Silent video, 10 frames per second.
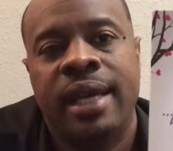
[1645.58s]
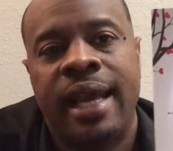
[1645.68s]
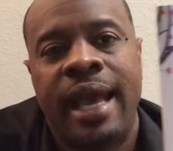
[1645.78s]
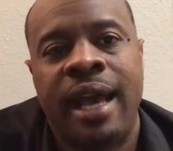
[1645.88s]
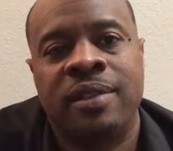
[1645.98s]

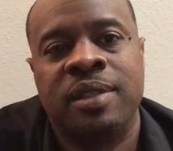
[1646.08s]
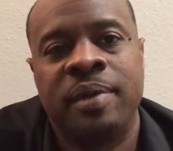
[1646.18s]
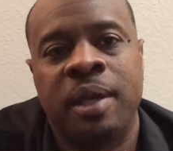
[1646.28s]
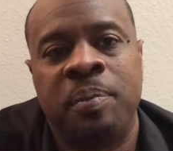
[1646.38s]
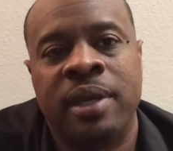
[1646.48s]
How to
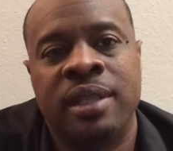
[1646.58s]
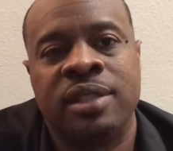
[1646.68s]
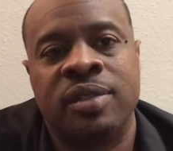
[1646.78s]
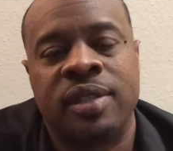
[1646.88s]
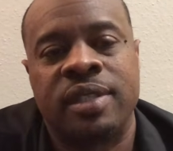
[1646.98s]
Be Appealing
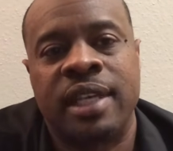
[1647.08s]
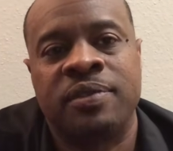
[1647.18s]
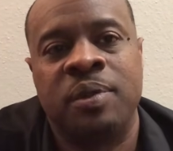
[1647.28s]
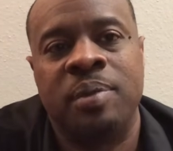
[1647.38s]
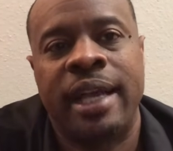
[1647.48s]
to
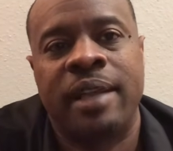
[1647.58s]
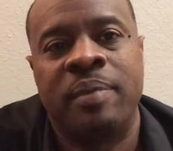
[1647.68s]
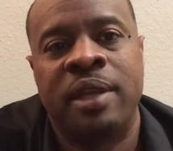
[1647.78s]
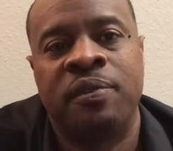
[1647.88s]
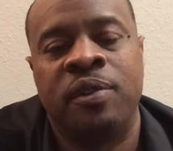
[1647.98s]
Successful Black
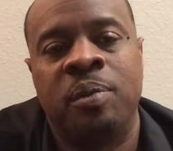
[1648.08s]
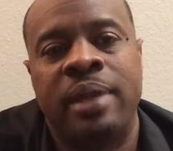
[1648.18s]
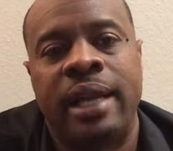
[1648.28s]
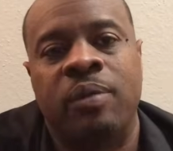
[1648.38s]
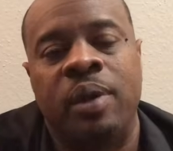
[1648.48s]
Men for
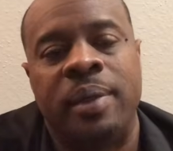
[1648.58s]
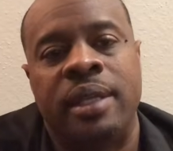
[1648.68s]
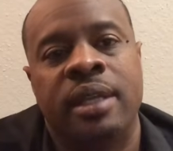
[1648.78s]
Black Women.